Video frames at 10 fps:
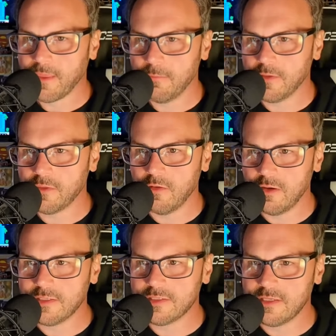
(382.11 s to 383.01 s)
But there
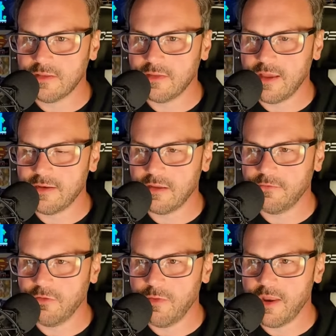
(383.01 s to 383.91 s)
is the, the idea
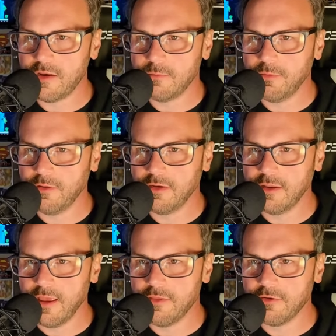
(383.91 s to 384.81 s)
of humanity pulling
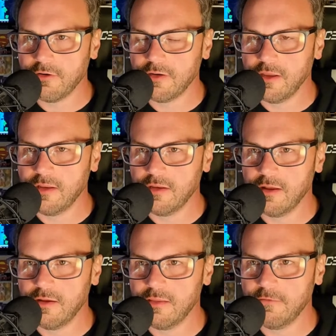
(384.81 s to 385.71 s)
together in, in,
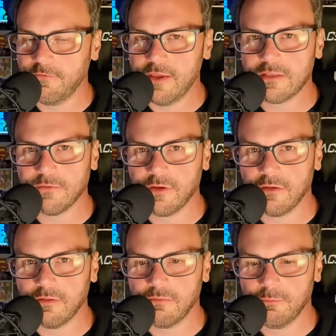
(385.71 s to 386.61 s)
uh, in the face of
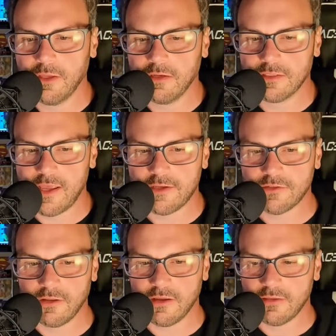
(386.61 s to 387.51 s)
a big
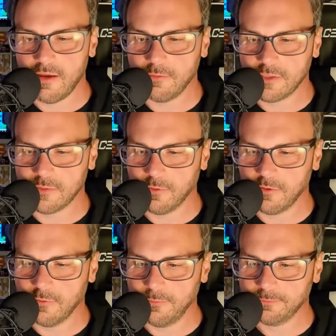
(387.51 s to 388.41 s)
disaster like that, which is
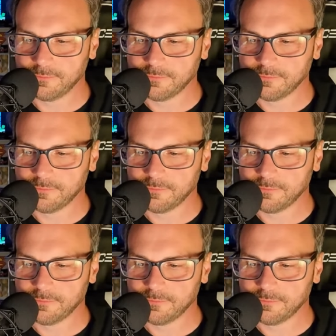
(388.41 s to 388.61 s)
pretty cool.